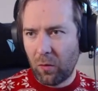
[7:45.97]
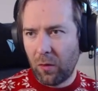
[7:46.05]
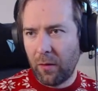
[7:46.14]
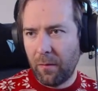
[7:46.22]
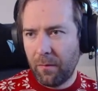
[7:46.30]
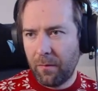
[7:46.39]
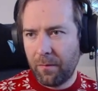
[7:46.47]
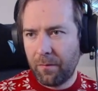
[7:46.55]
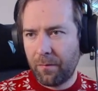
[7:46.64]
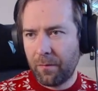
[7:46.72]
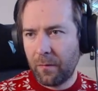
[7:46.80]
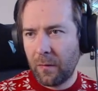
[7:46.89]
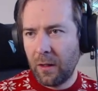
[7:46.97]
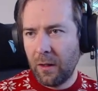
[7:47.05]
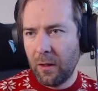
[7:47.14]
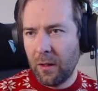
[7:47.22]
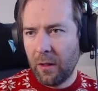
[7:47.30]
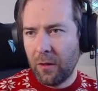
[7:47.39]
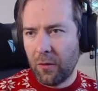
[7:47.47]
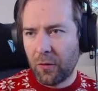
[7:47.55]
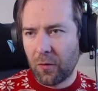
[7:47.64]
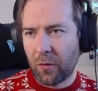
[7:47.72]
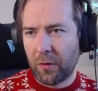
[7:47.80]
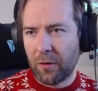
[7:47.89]
one, the
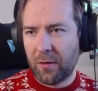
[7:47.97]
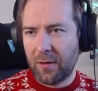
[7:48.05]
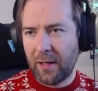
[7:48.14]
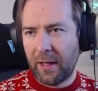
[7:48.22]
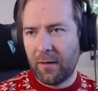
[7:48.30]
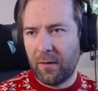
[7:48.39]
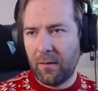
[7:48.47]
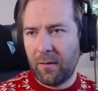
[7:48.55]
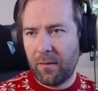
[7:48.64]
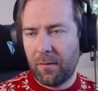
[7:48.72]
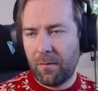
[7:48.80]
sorted second.